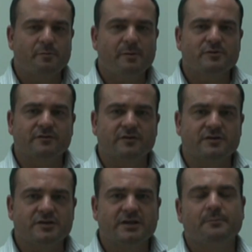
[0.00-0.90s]
the members of the
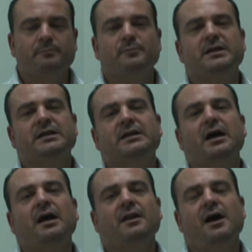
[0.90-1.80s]

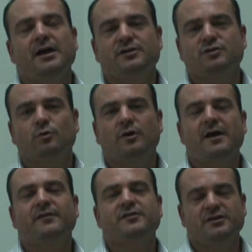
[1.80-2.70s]
GMB Alliance, who were
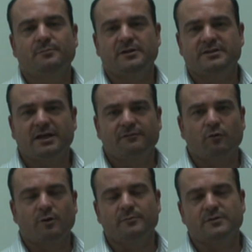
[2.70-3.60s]
at the GMB Tech
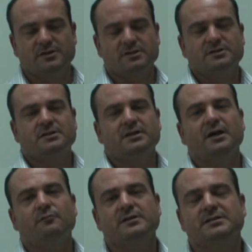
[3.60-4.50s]
Forum just
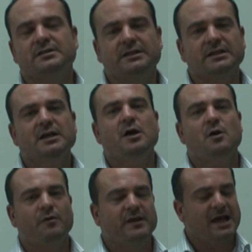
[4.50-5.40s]
recently,
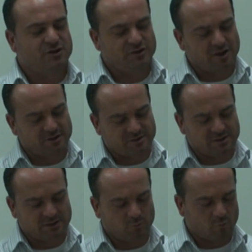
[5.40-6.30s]
what they actually got to
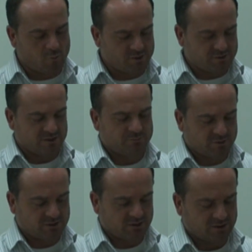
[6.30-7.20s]
see was this
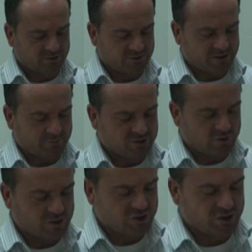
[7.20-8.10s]
particular
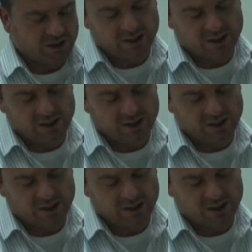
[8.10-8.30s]
demonstration